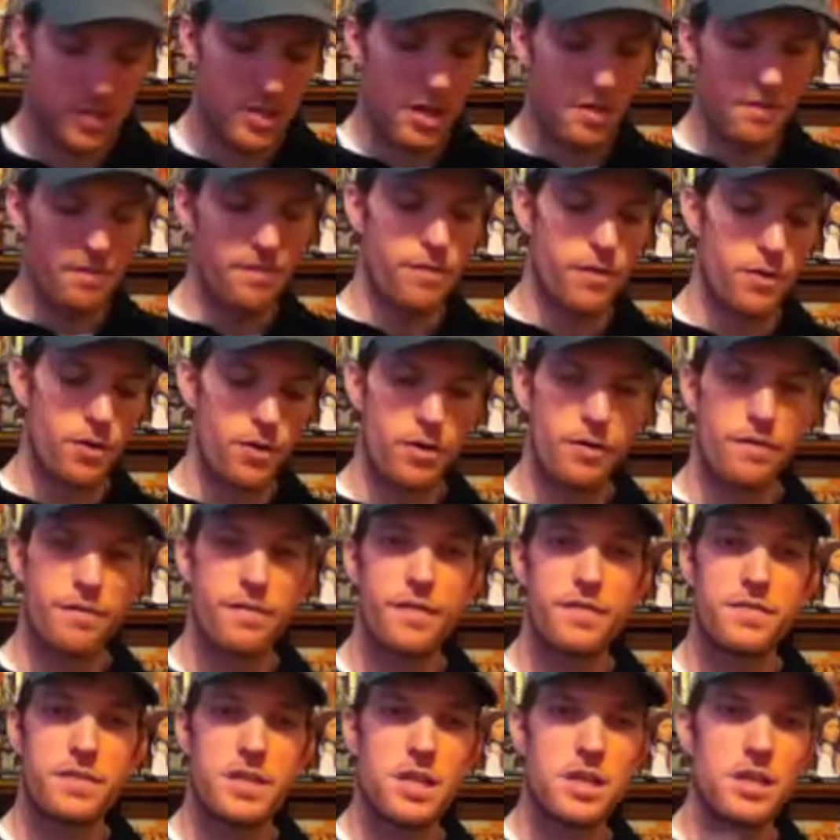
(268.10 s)
this up for
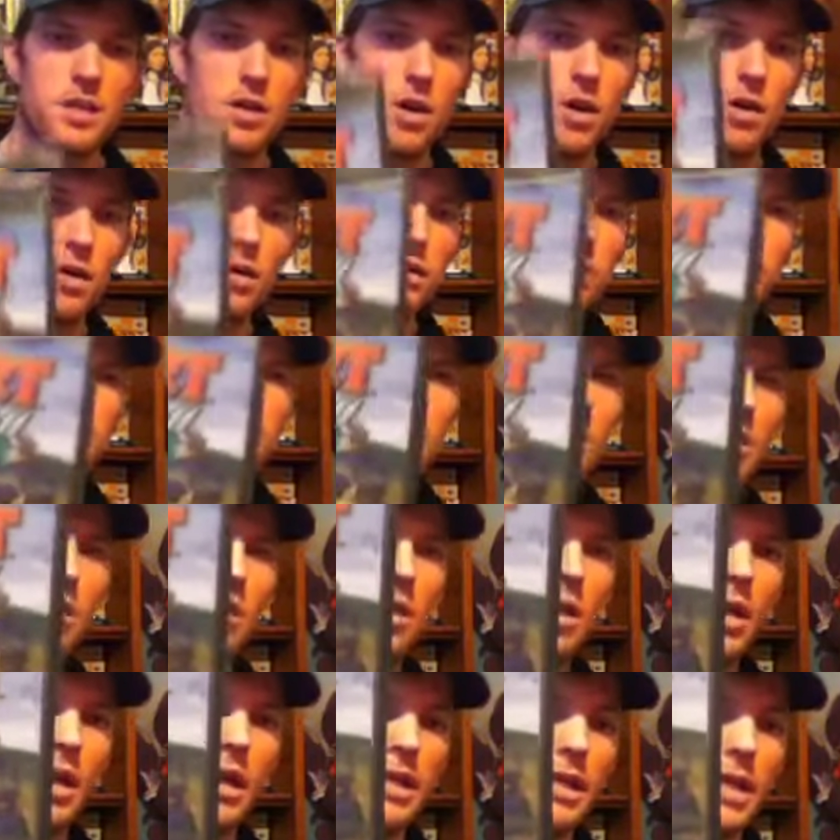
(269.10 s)
$15,
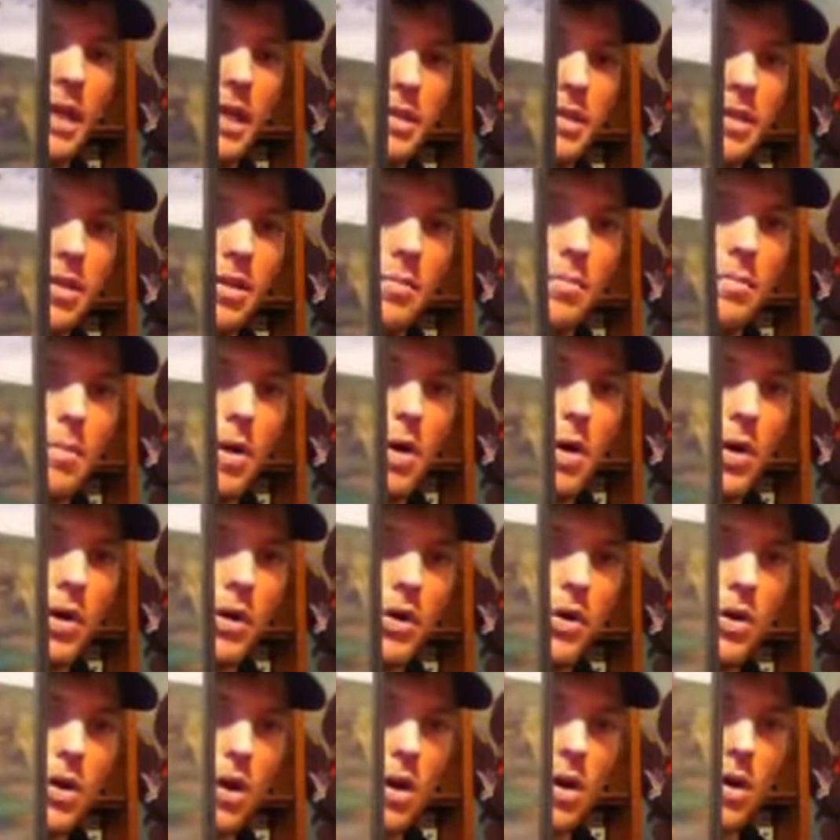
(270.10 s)
and that's
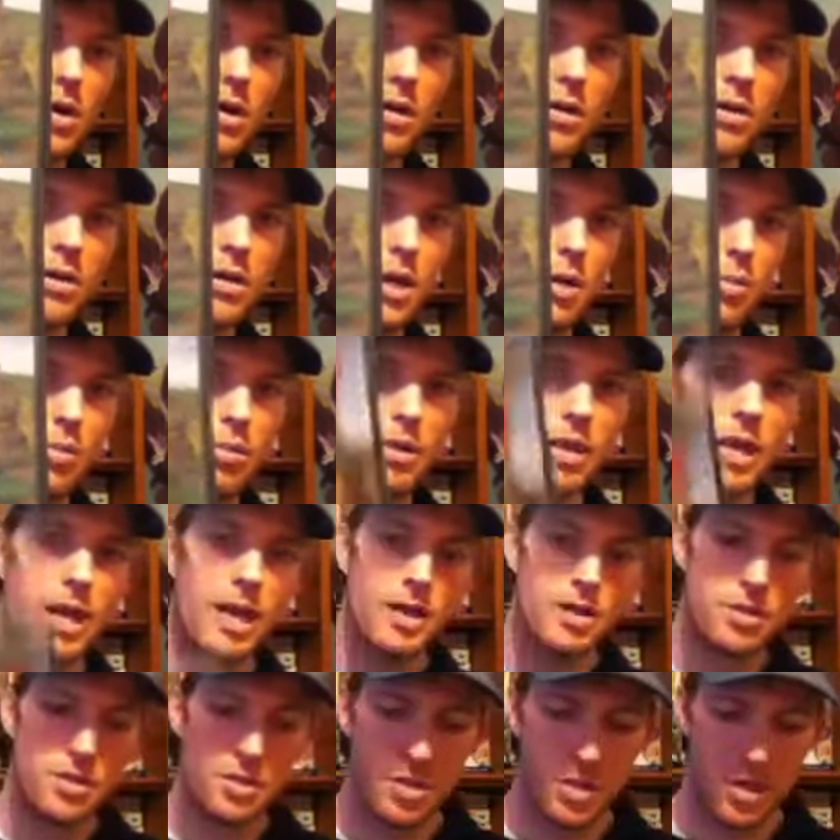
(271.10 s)
Mario Kart Double
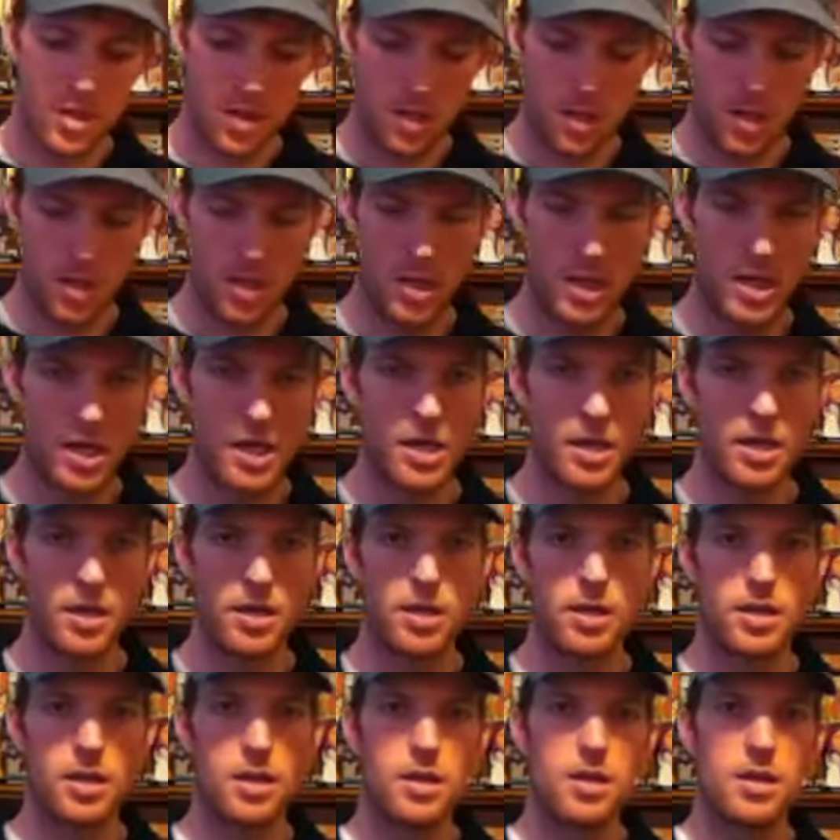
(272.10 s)
Dash,
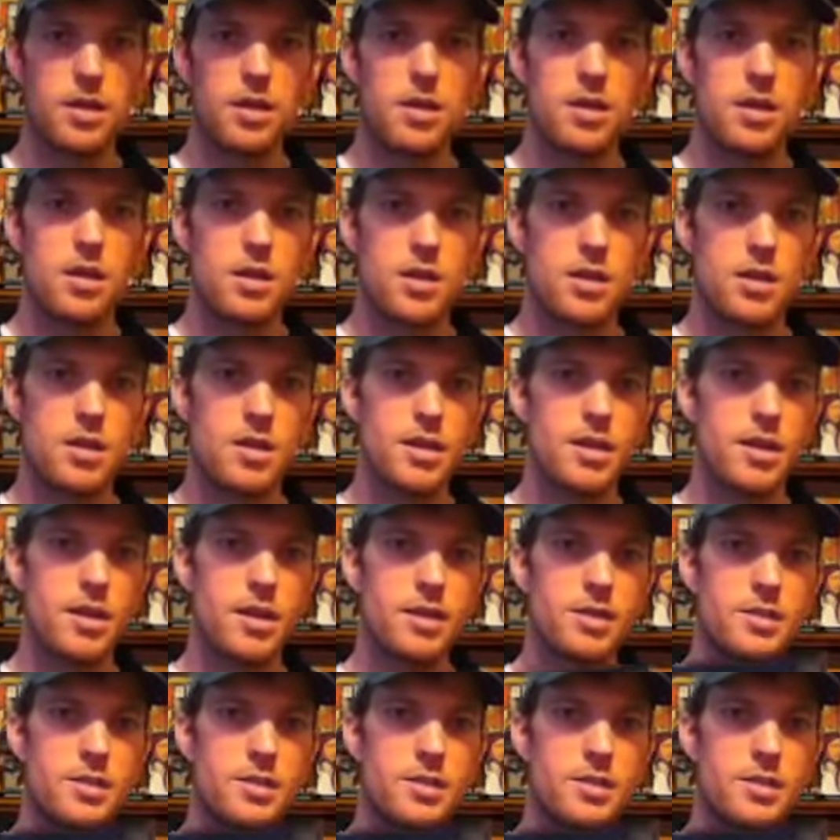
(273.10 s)
and it